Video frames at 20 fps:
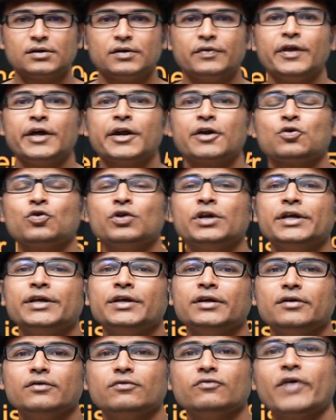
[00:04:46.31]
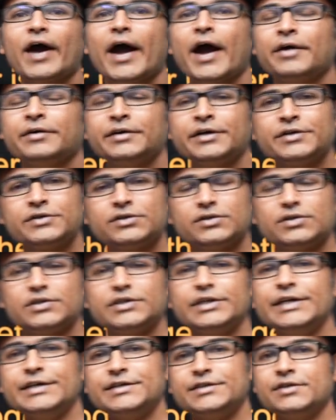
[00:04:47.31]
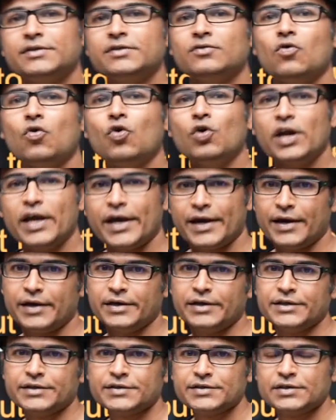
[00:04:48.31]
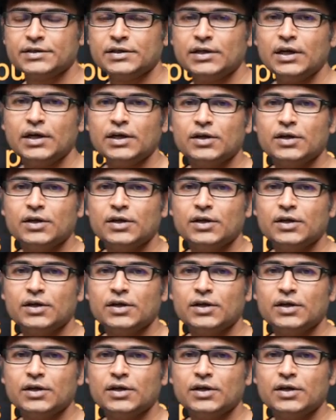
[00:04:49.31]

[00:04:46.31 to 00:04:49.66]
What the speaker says: there are only 500 seats in old IITs.